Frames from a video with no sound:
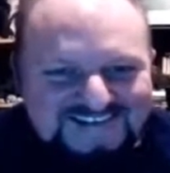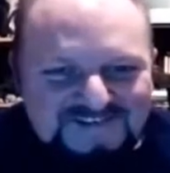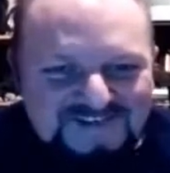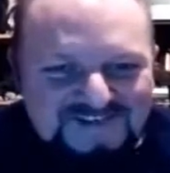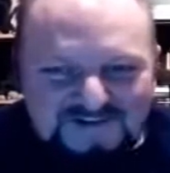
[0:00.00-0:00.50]

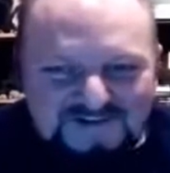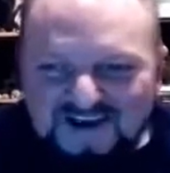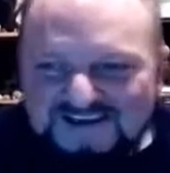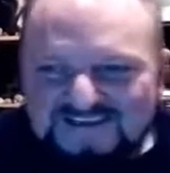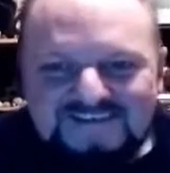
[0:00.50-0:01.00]
Well,
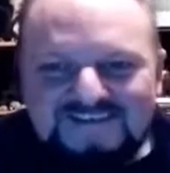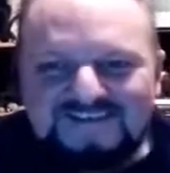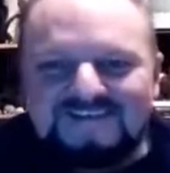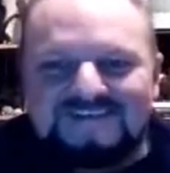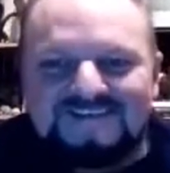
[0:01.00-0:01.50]
after
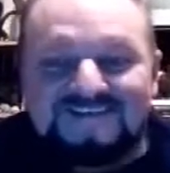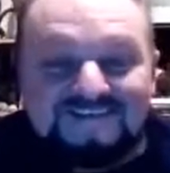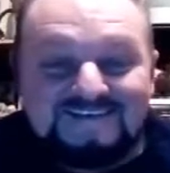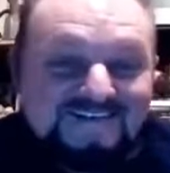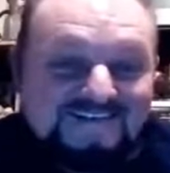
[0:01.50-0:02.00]
30 years of
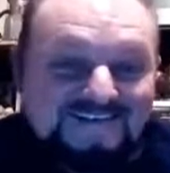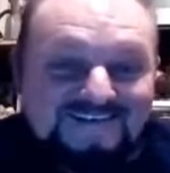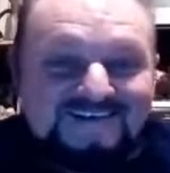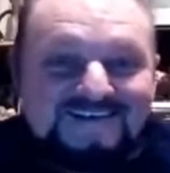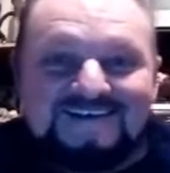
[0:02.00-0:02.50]
marriage, you got to
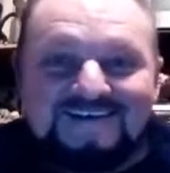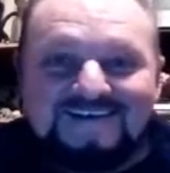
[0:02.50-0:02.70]
be useful for